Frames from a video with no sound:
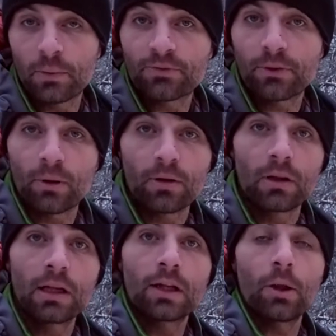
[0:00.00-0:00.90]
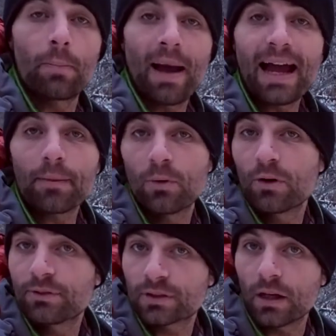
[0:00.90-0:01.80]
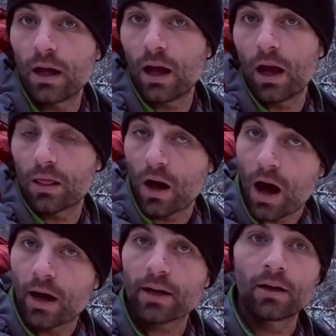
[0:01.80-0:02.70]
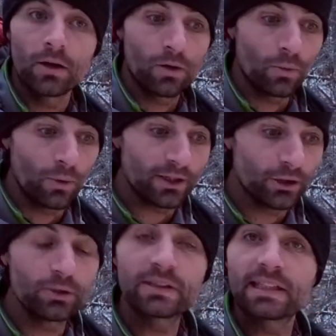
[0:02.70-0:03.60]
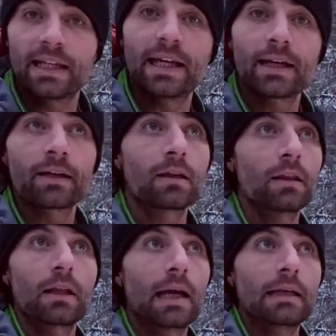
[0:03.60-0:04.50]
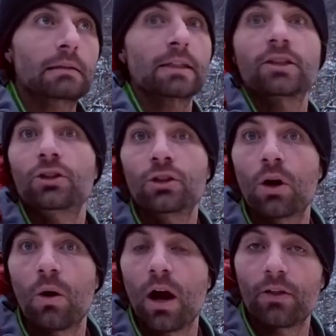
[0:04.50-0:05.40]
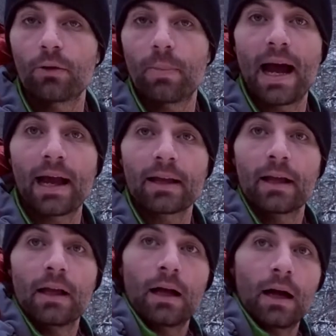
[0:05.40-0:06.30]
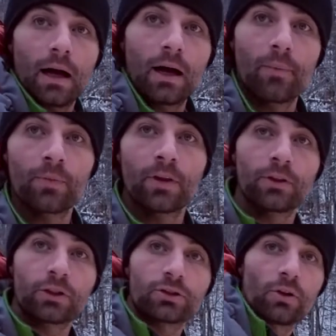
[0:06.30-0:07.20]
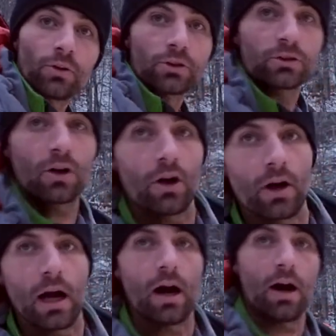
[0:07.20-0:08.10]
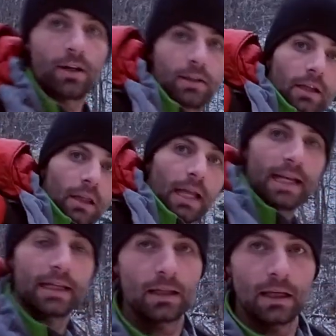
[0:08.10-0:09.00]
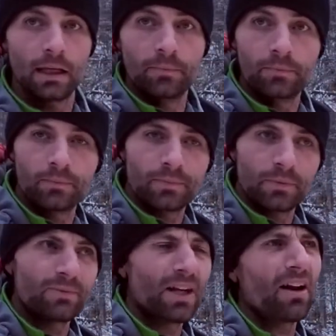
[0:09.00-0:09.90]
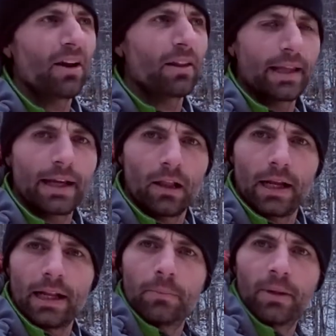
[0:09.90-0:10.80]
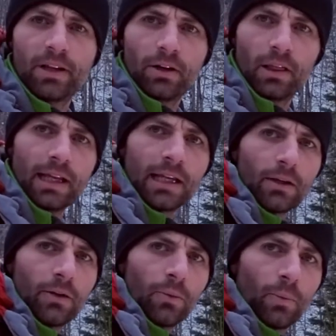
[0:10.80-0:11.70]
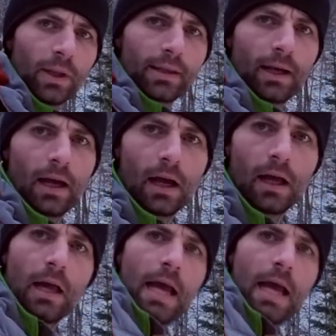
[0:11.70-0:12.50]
comfortable. The pack moves along with you skiing like no other bag. The shoulders are articulated, not articulated, but they're linked with a